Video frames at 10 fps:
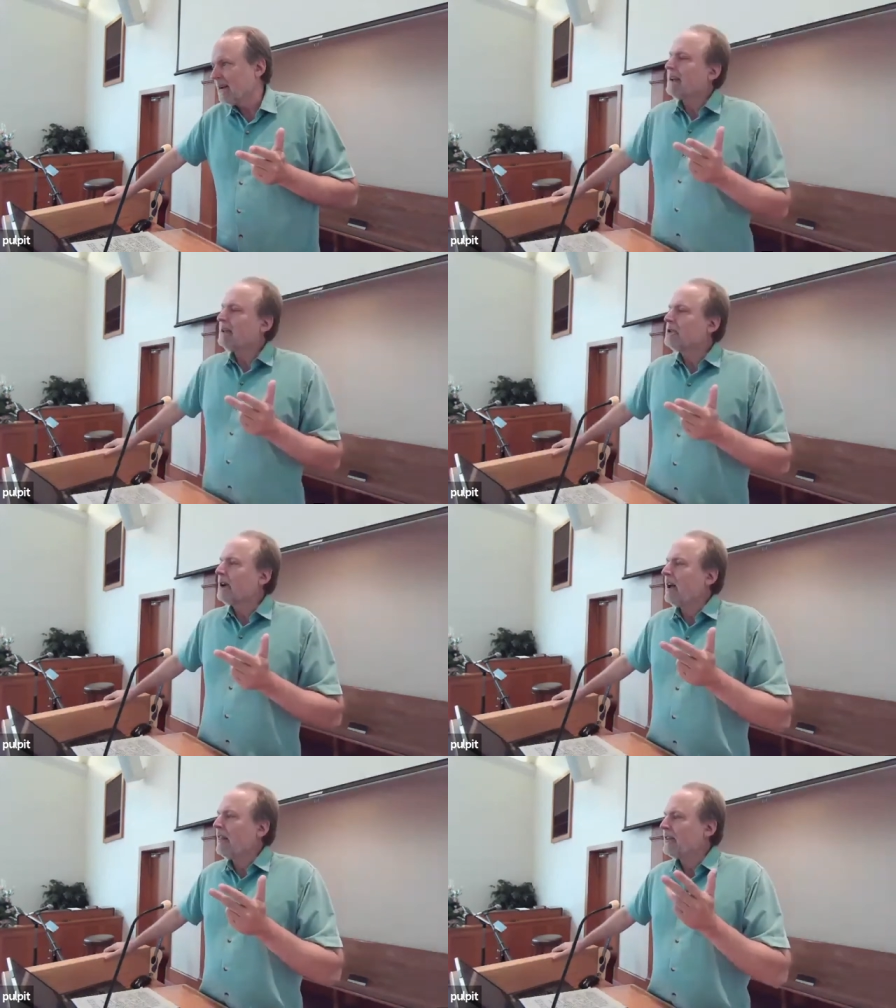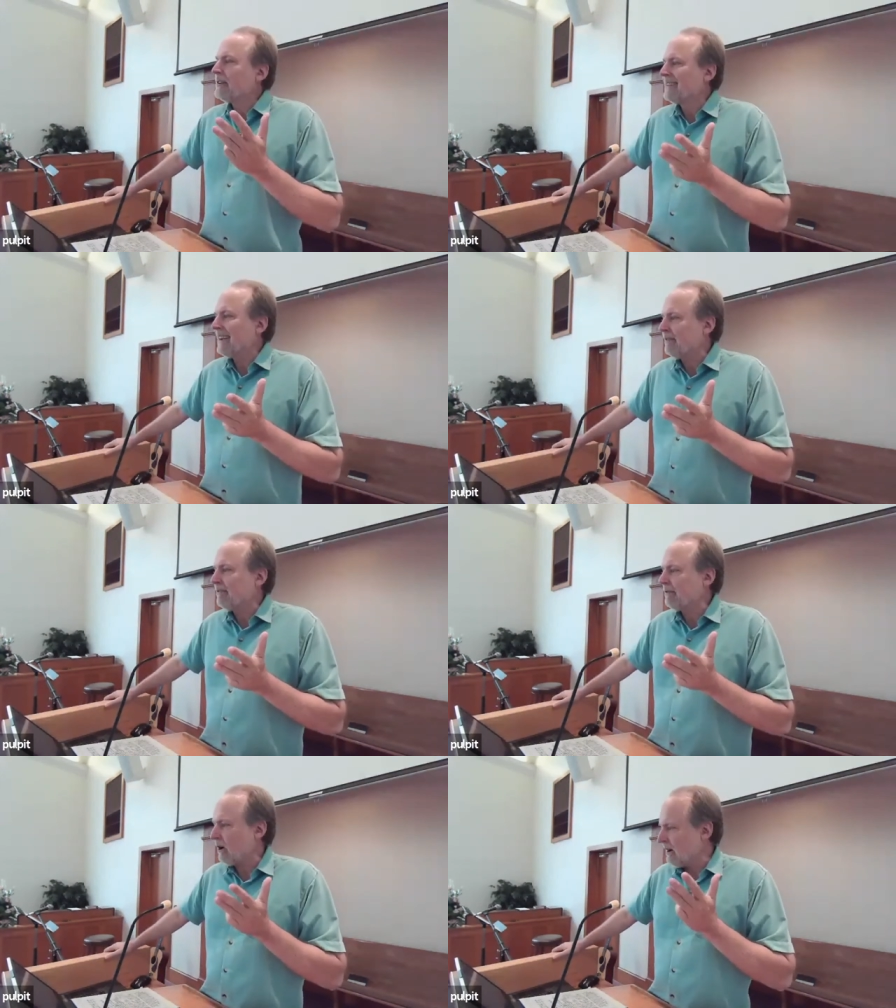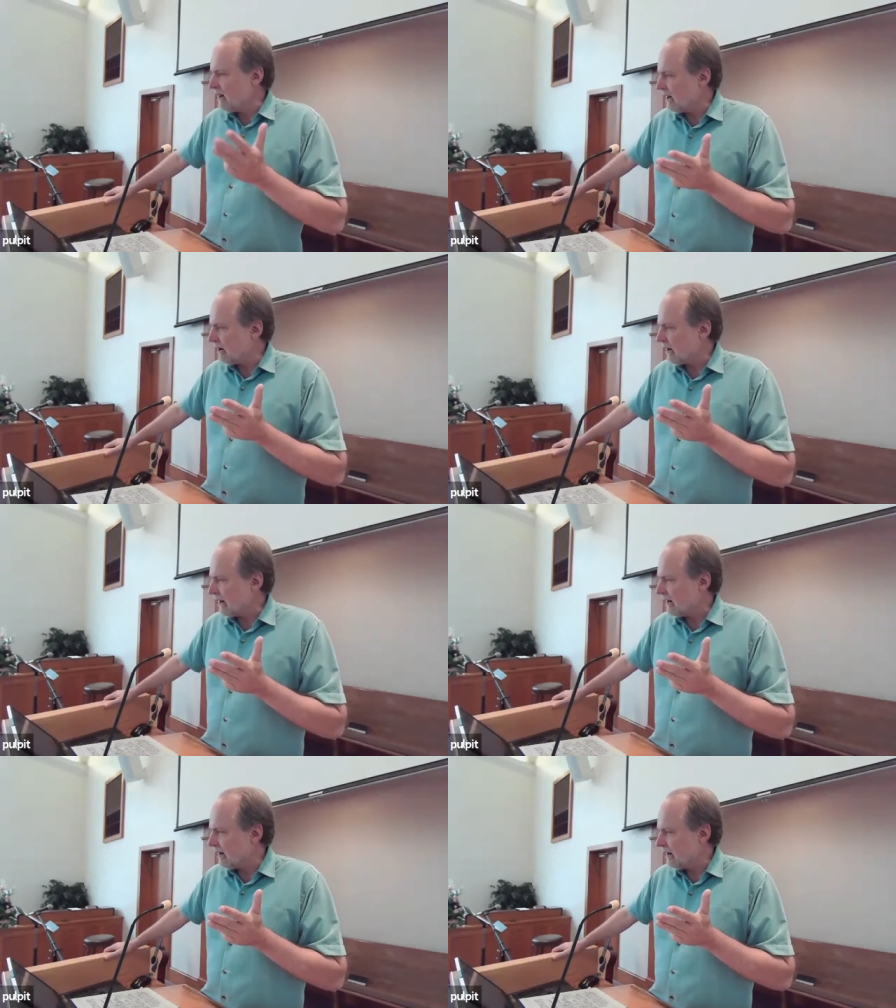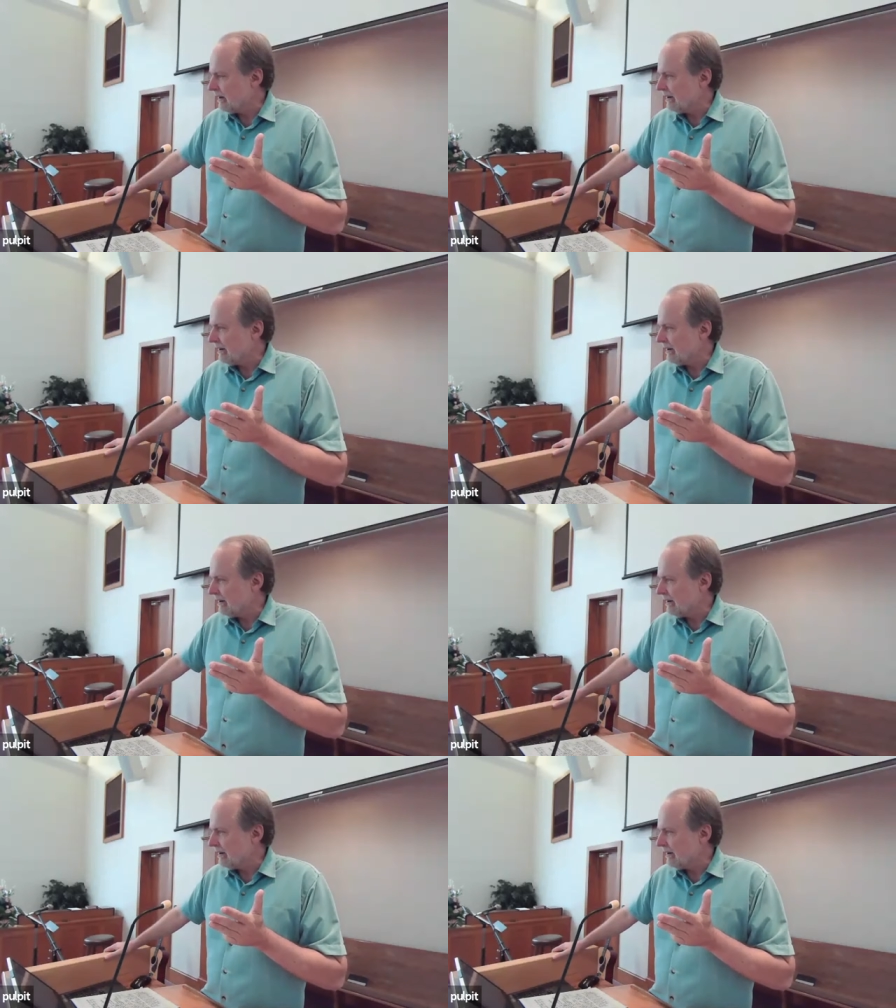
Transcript: Tell John the deaf are hearing,